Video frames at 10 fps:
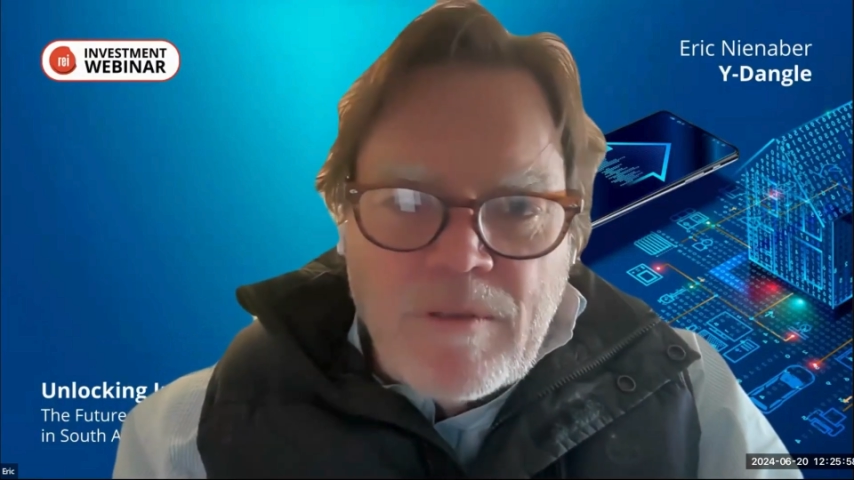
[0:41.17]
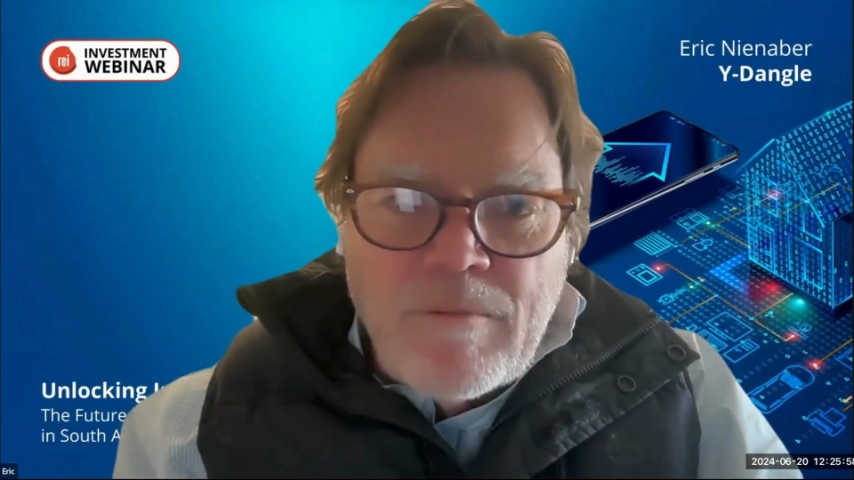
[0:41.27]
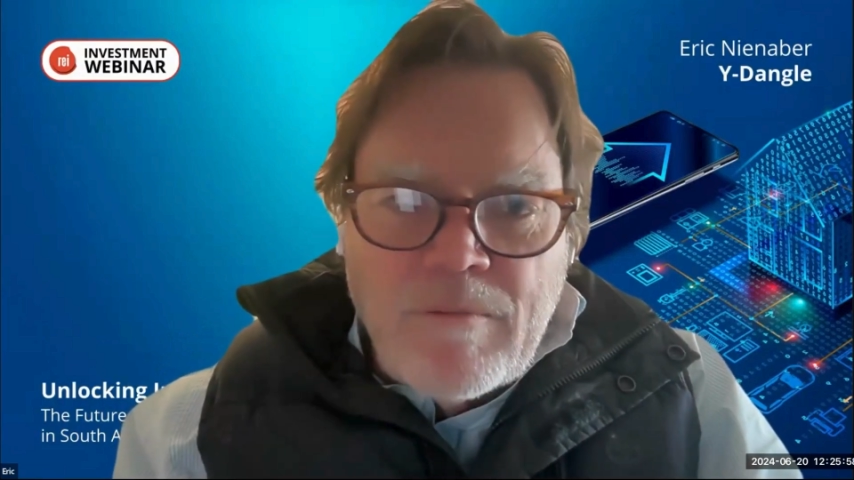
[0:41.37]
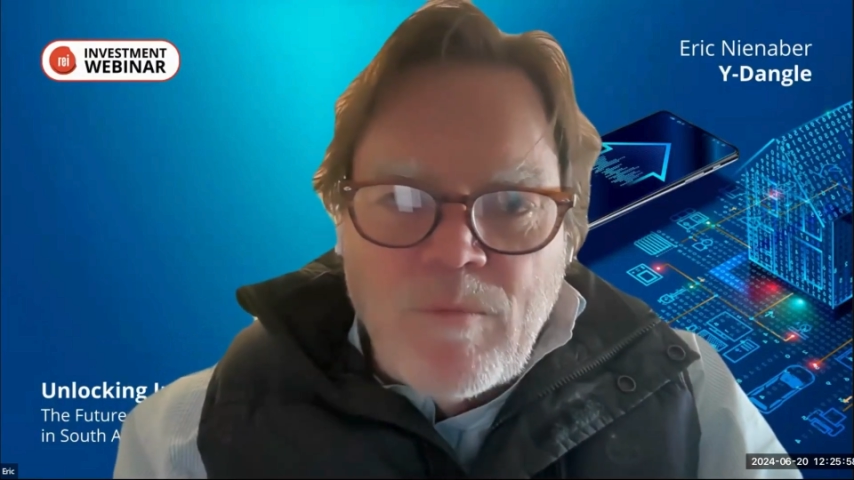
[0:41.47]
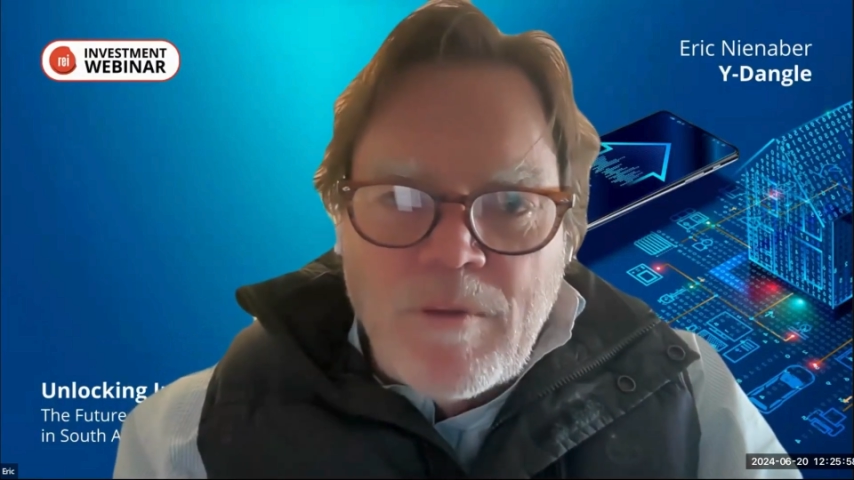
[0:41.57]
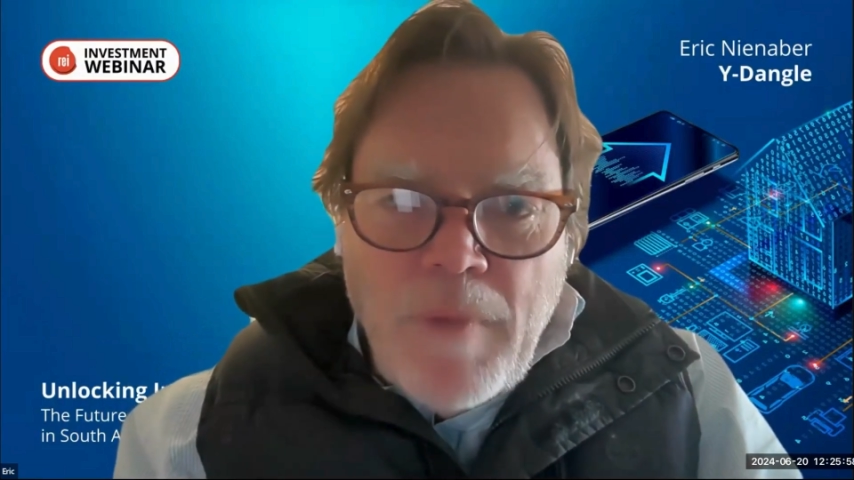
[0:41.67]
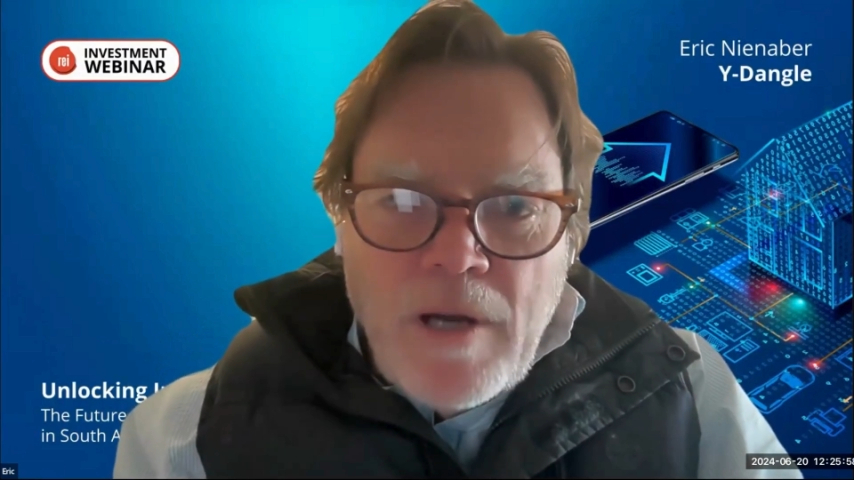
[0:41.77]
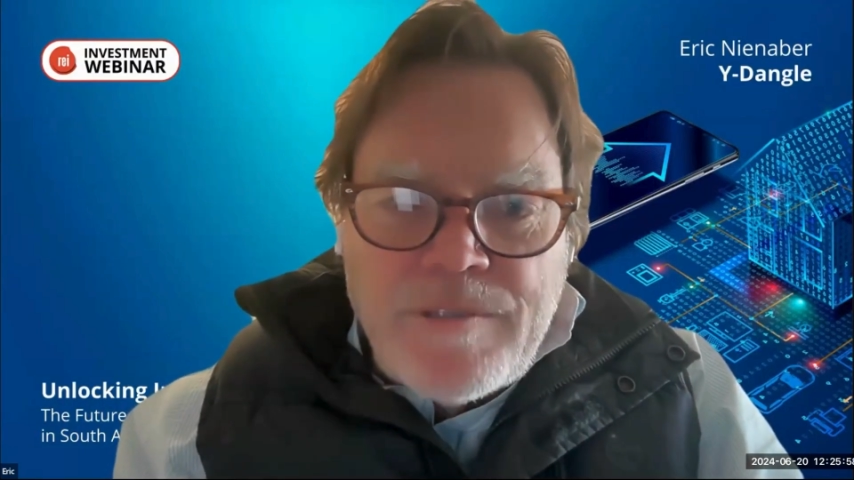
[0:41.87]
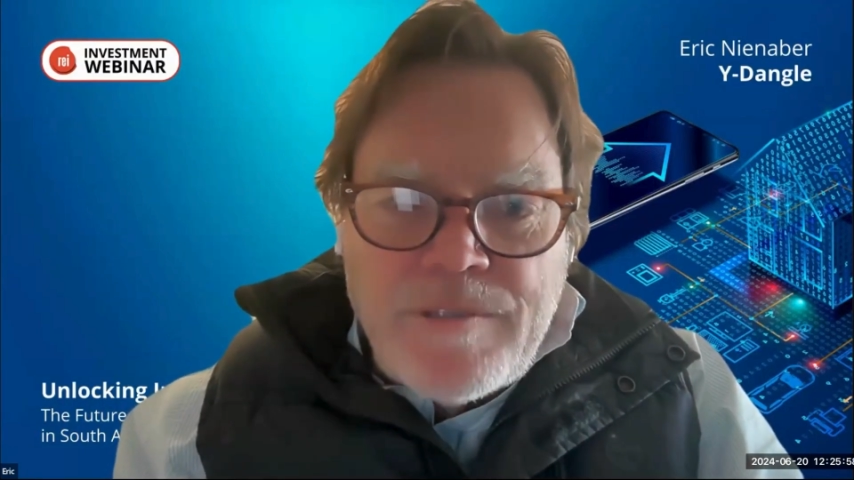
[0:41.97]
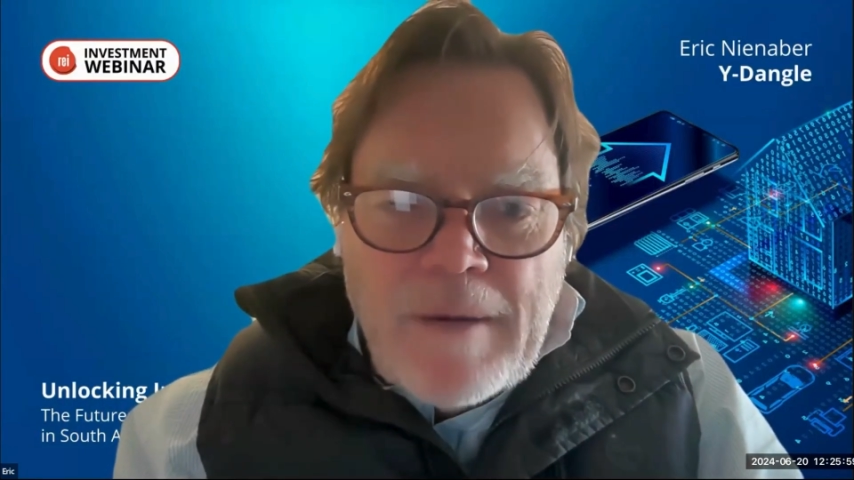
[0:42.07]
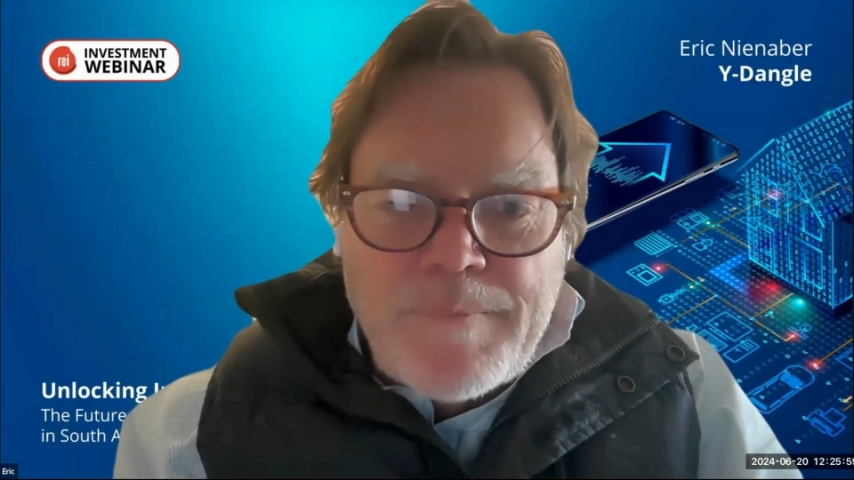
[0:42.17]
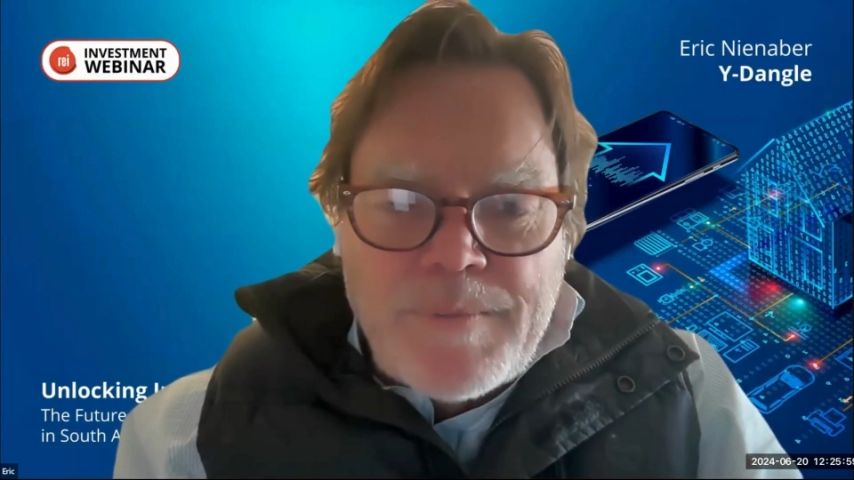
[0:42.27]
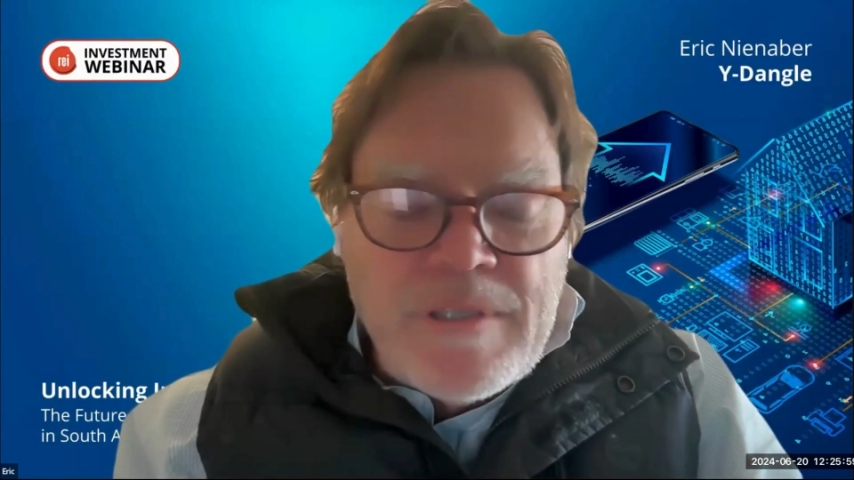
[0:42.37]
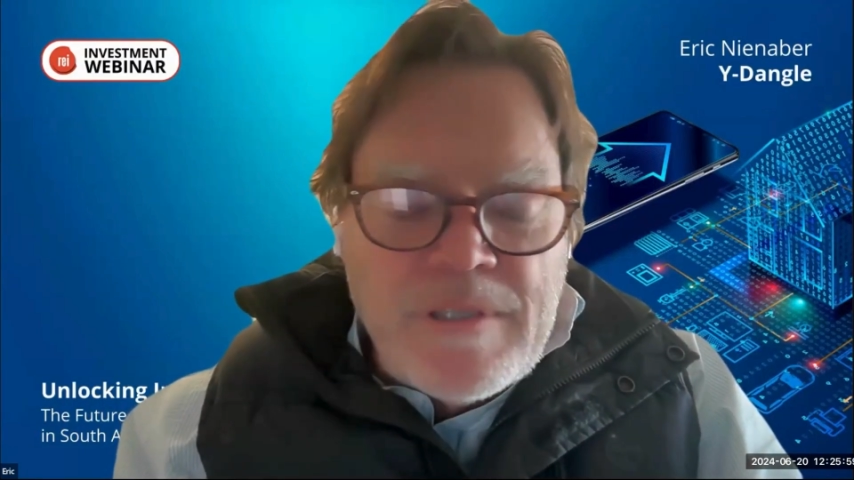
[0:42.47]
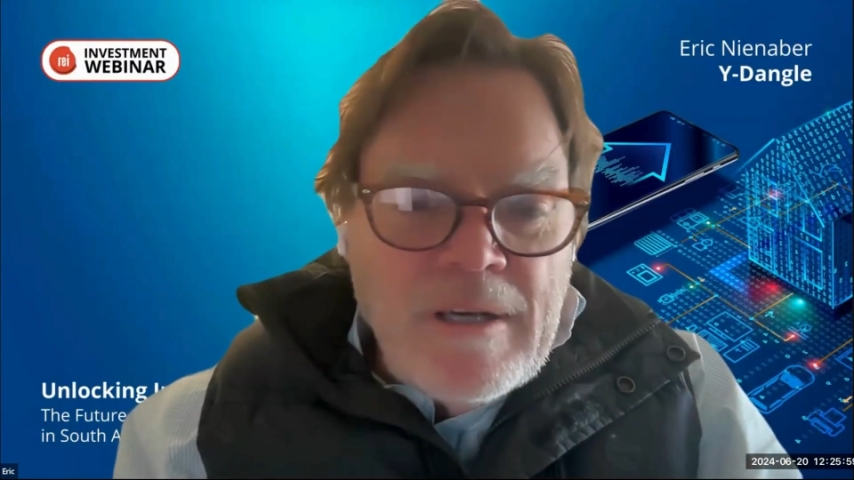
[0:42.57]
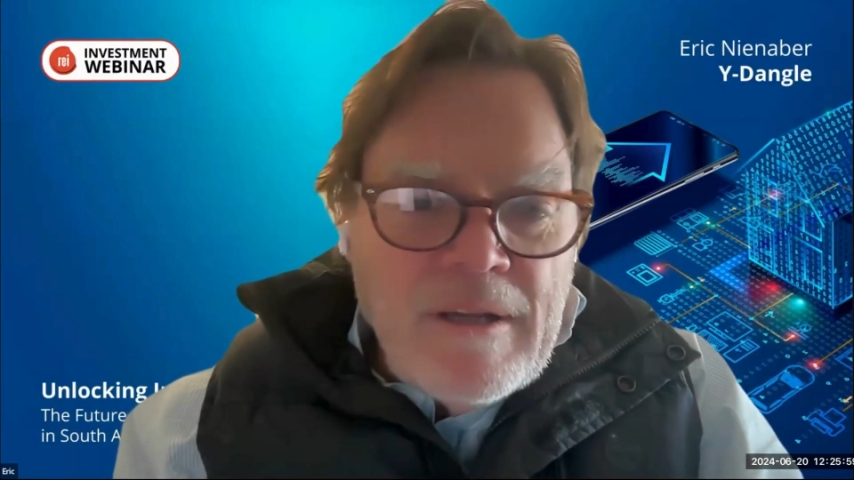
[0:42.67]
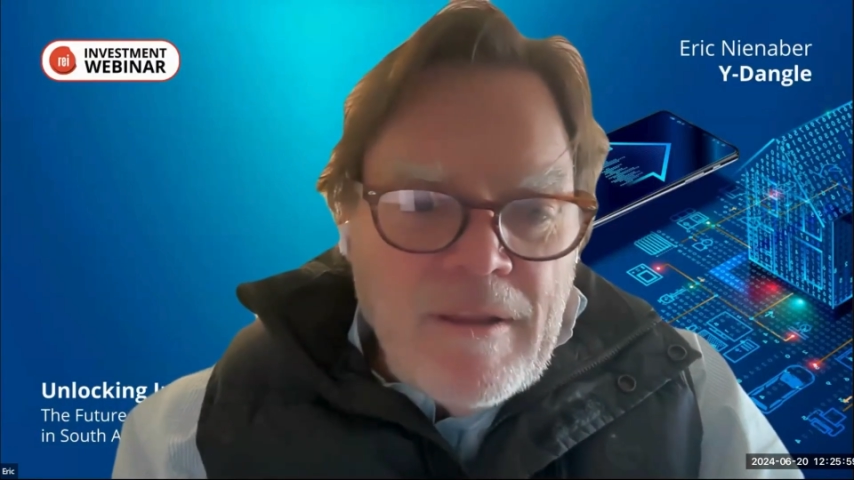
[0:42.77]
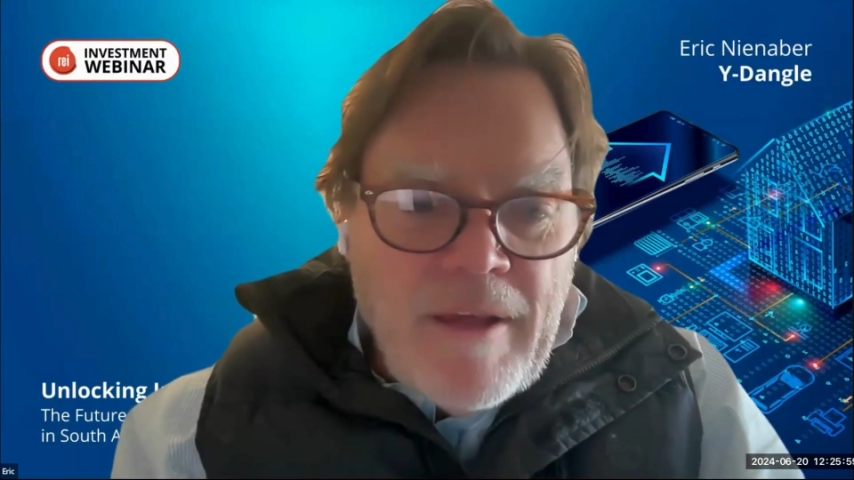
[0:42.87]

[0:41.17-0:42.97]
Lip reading: and with most apps,